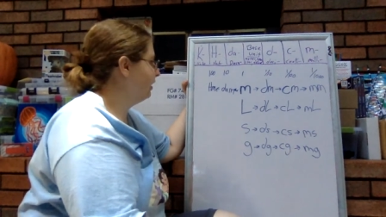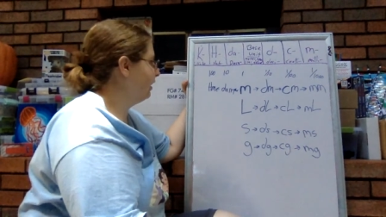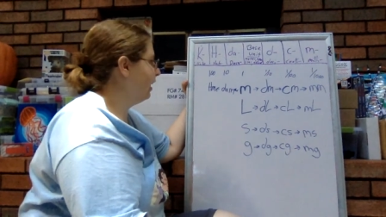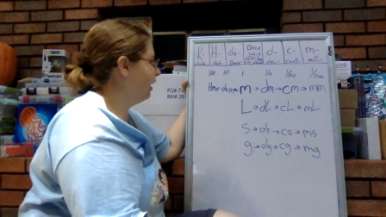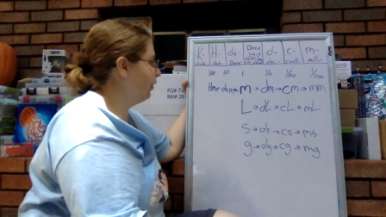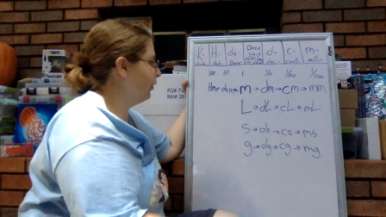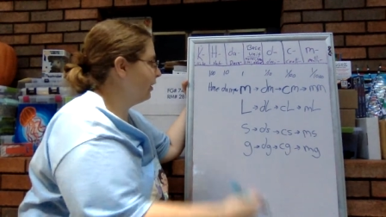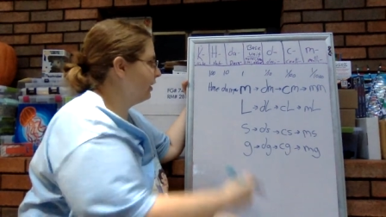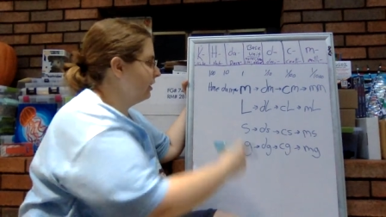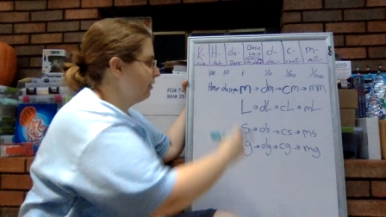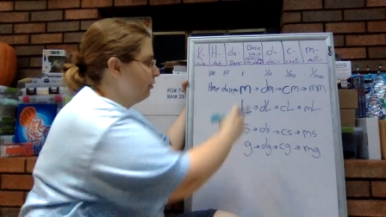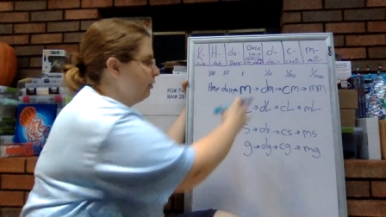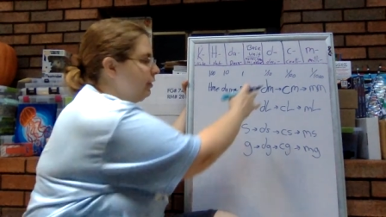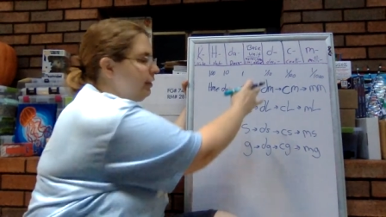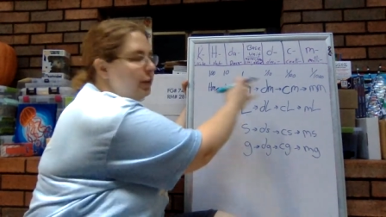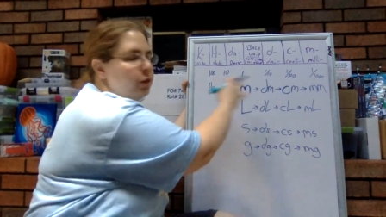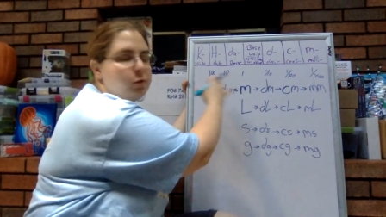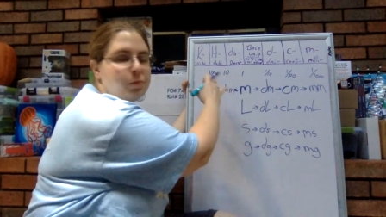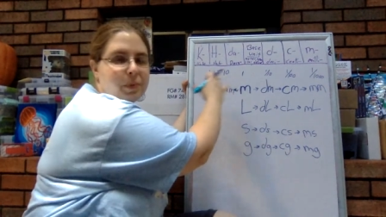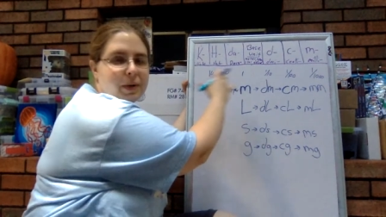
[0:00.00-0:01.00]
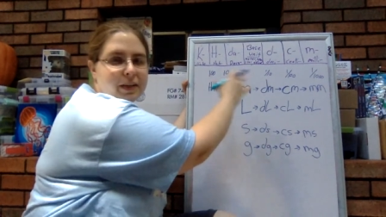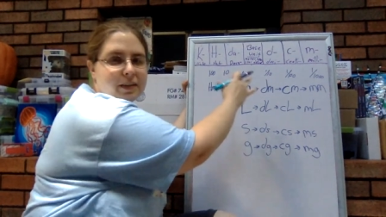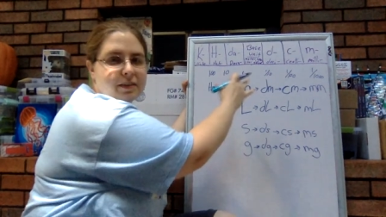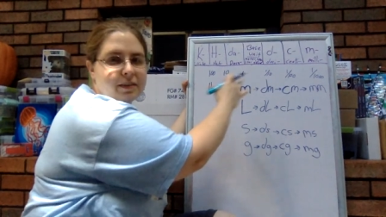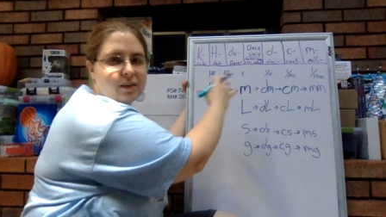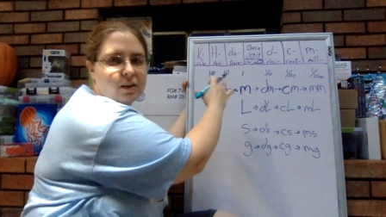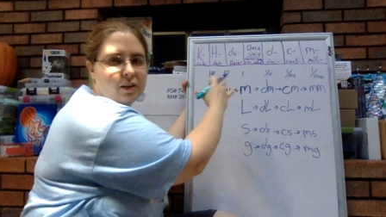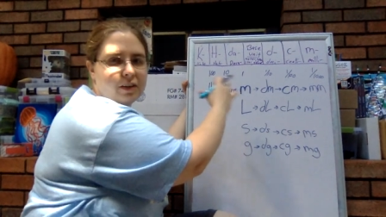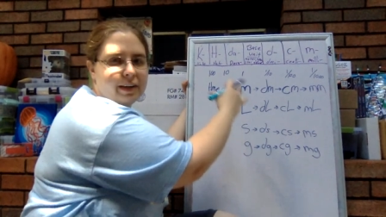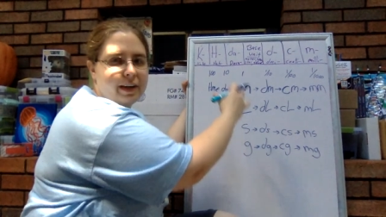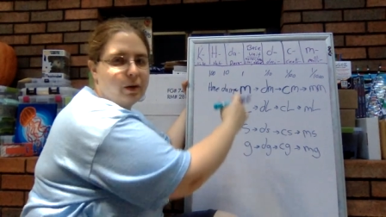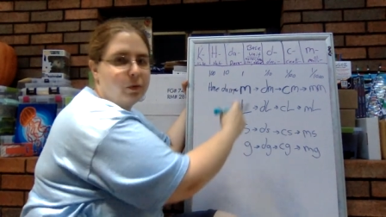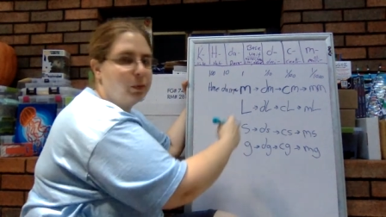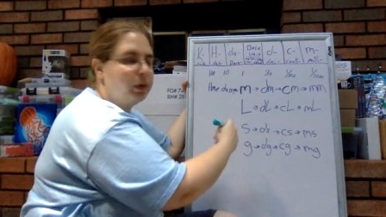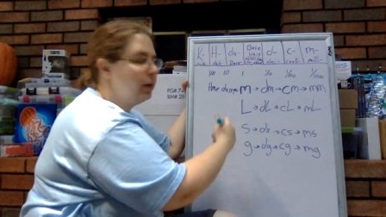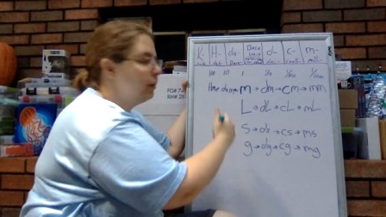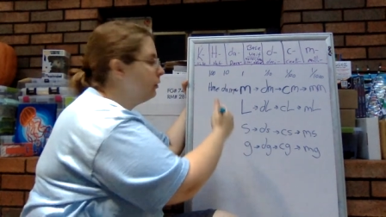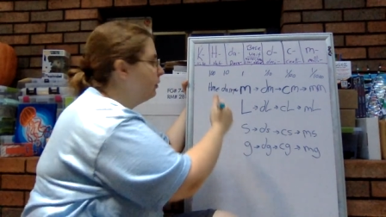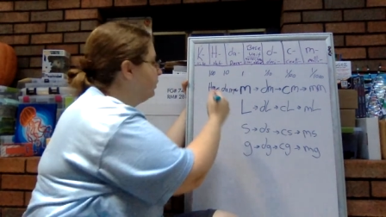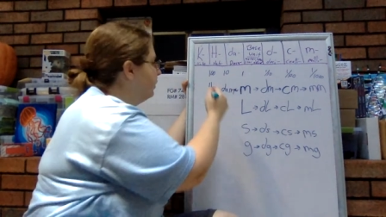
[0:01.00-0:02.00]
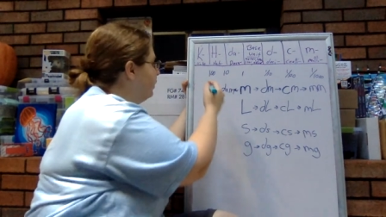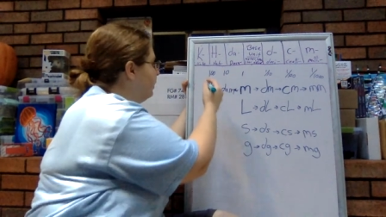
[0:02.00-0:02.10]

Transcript: I know I didn't really space it all that well.